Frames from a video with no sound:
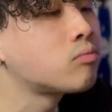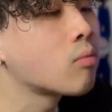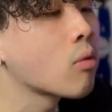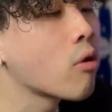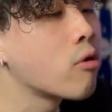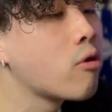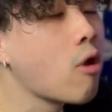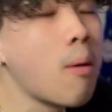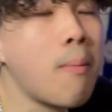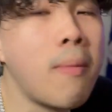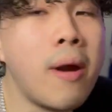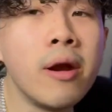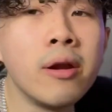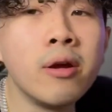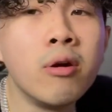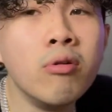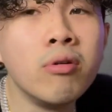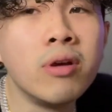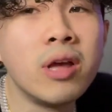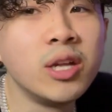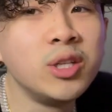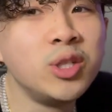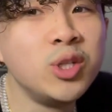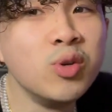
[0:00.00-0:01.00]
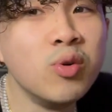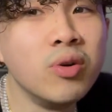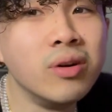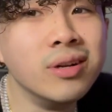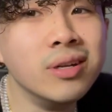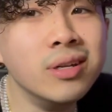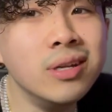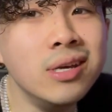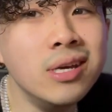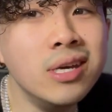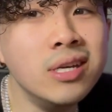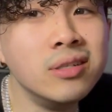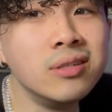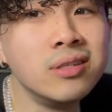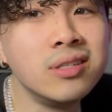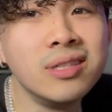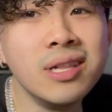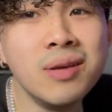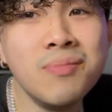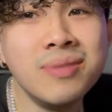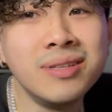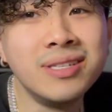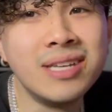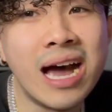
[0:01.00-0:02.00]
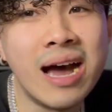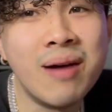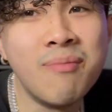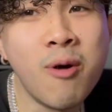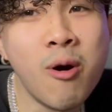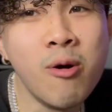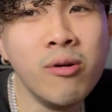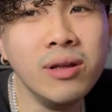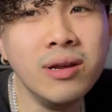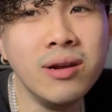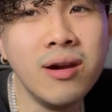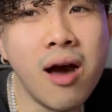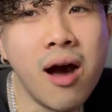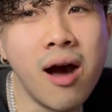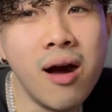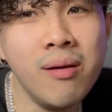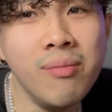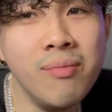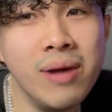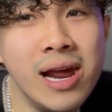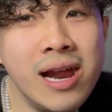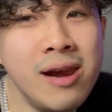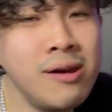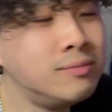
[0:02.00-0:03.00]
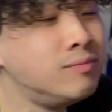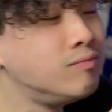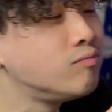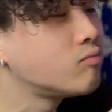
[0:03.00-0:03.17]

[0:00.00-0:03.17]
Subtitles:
Y'all better go get you one of these. This is limited time only, you know what I mean?